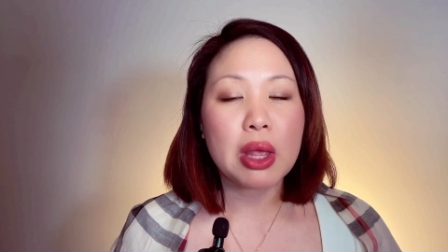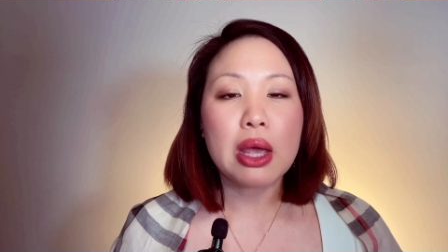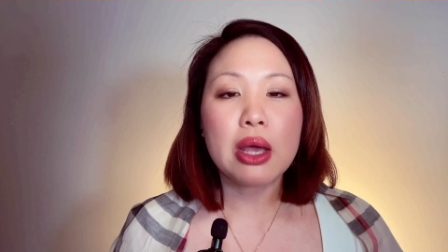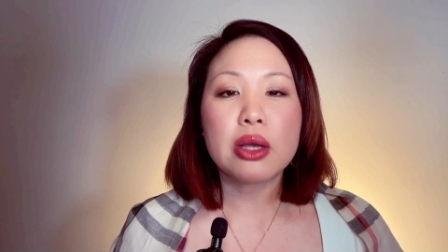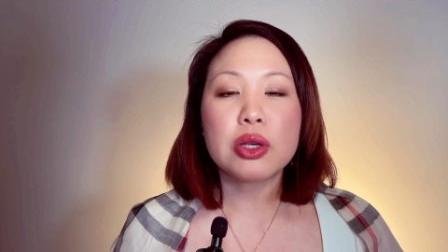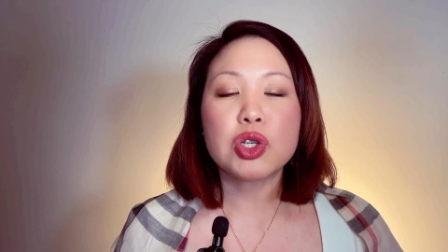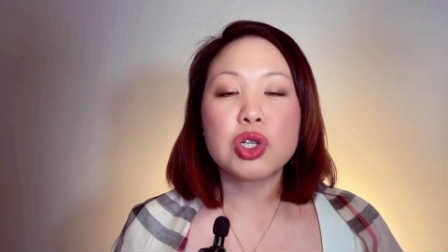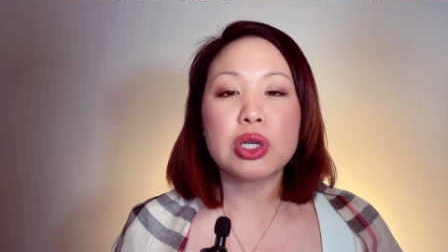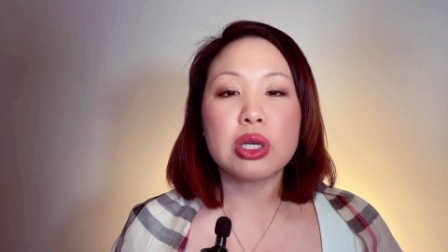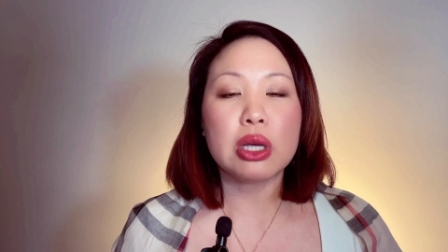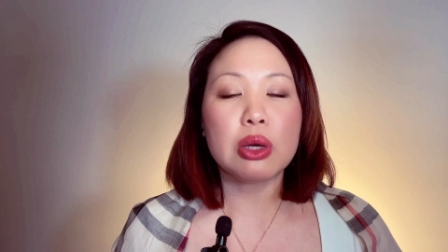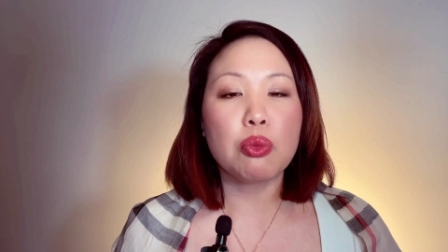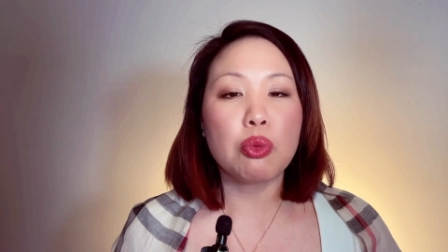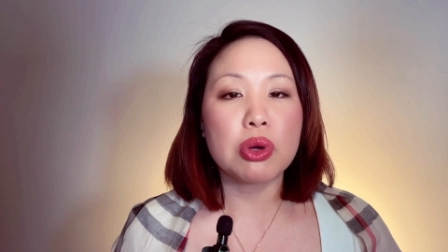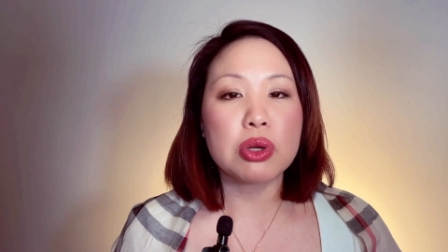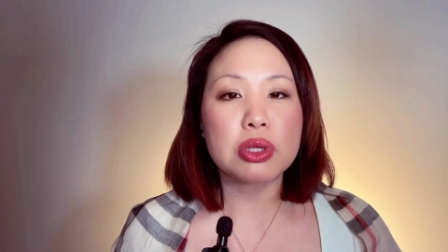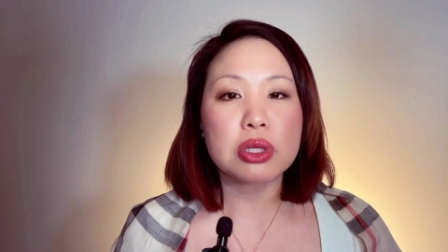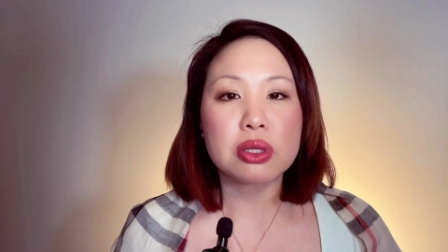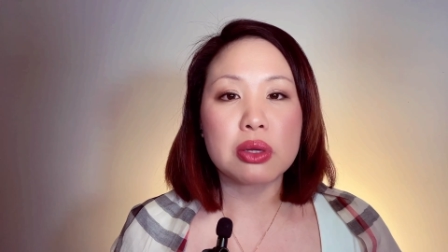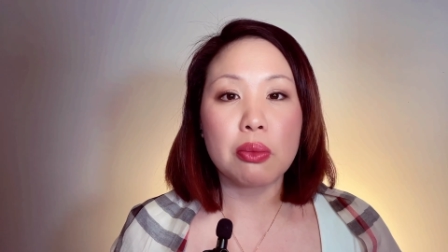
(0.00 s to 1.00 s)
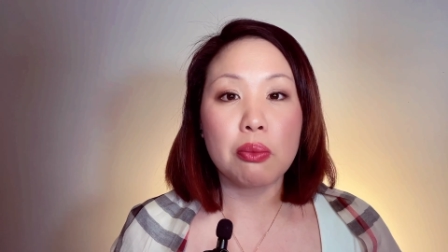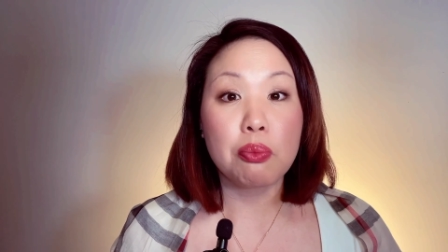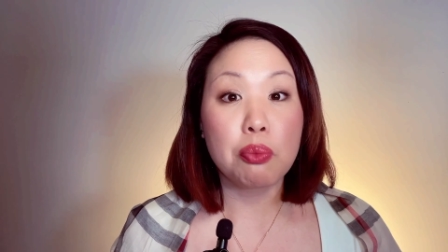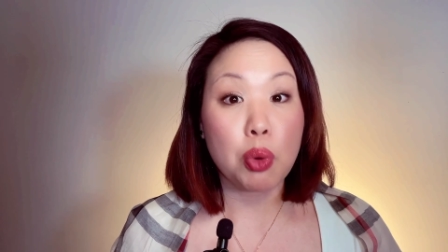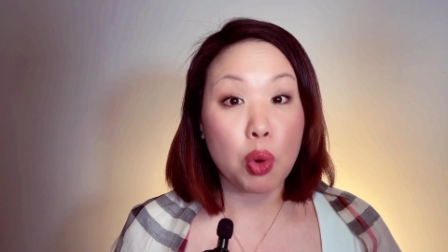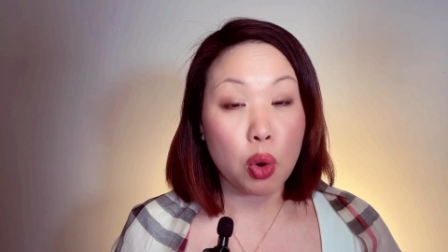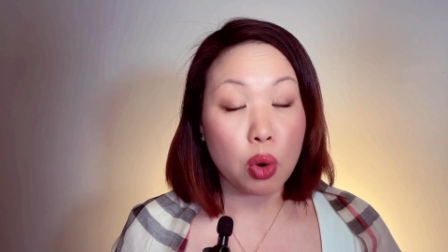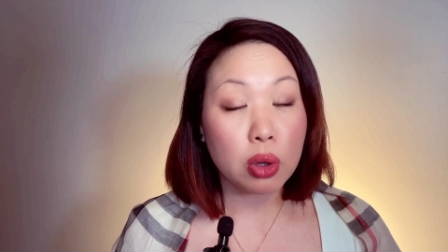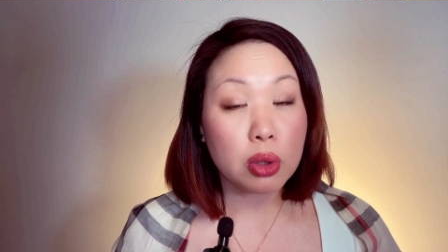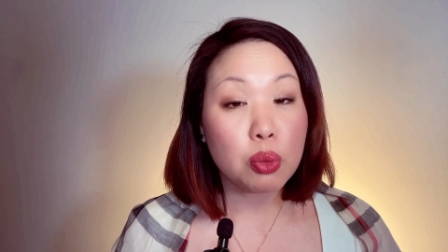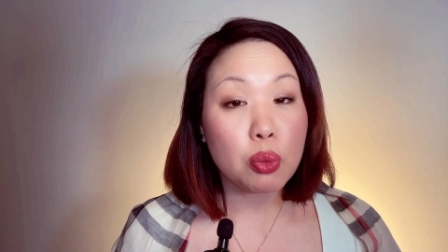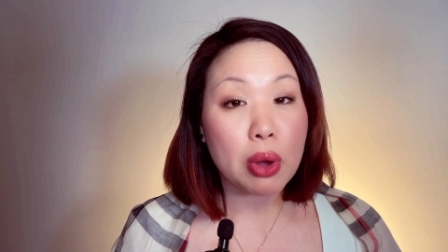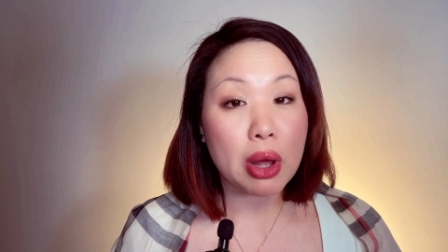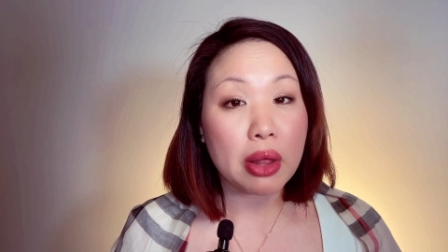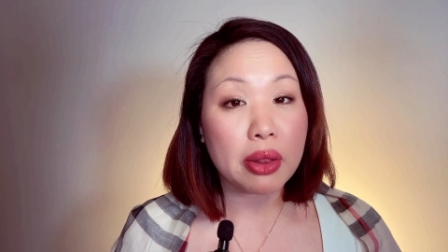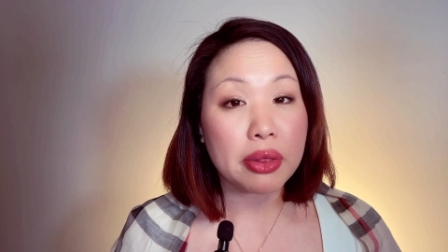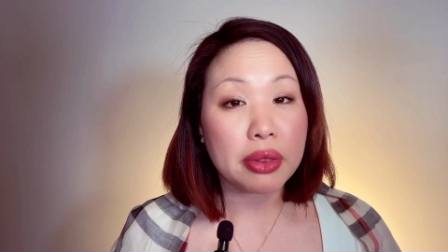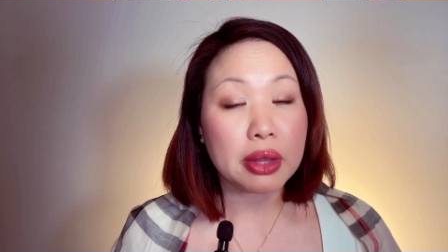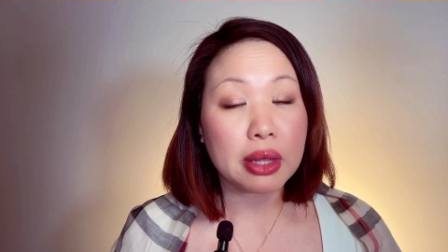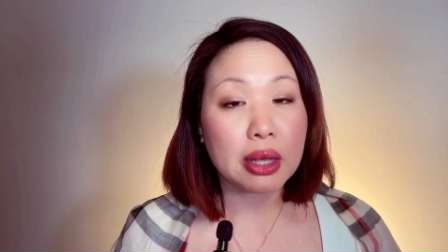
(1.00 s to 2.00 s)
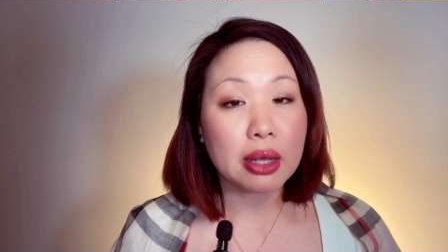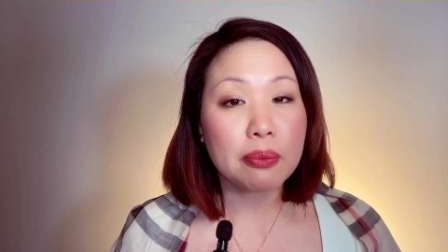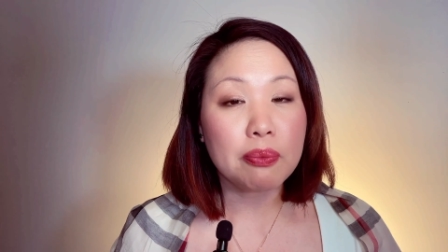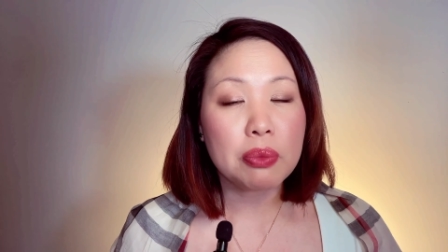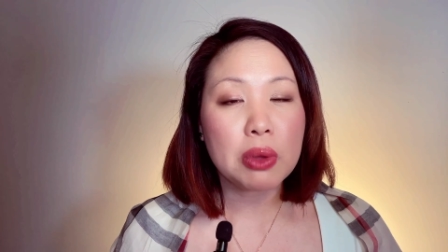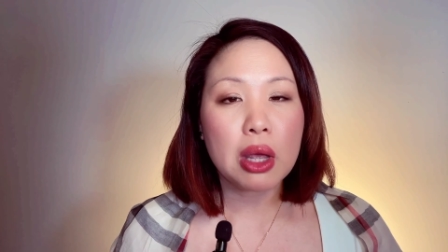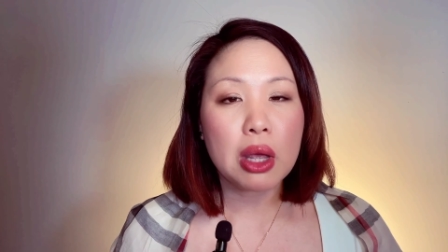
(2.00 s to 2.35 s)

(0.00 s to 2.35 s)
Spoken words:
She was born wealthy.